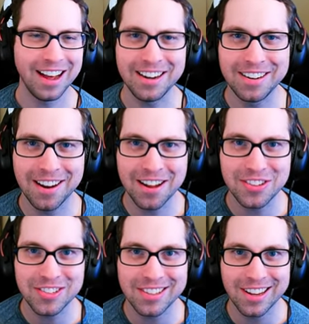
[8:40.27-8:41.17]
I did
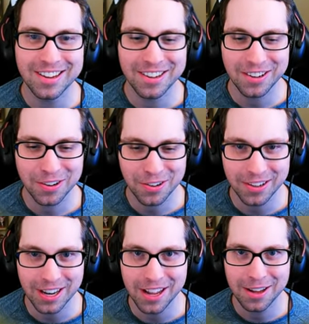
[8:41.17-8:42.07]
not say her
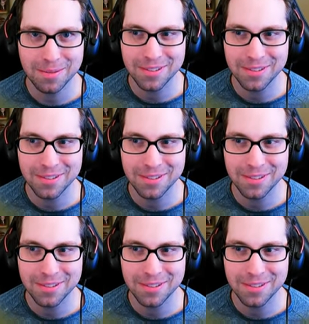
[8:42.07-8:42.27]
name.